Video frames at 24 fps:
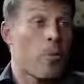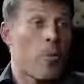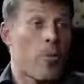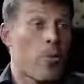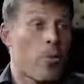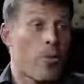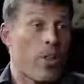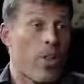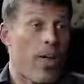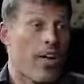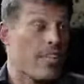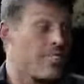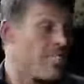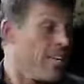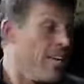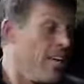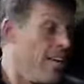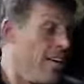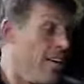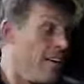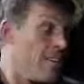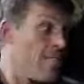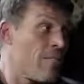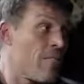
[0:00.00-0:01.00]
realize.
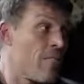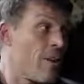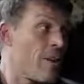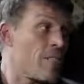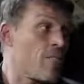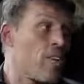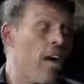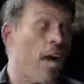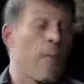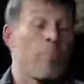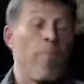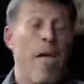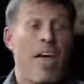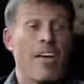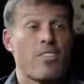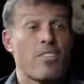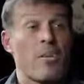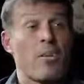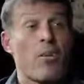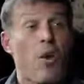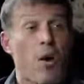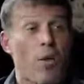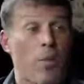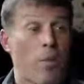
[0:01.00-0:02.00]
Time
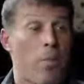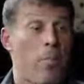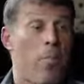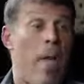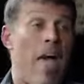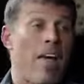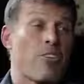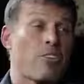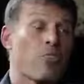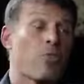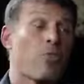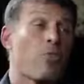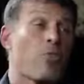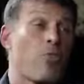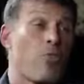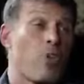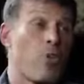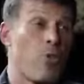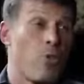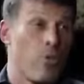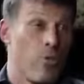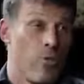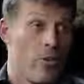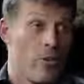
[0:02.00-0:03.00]
magazine called him Master of the
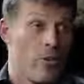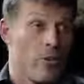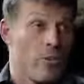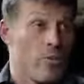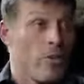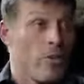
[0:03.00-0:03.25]
Universe. So he's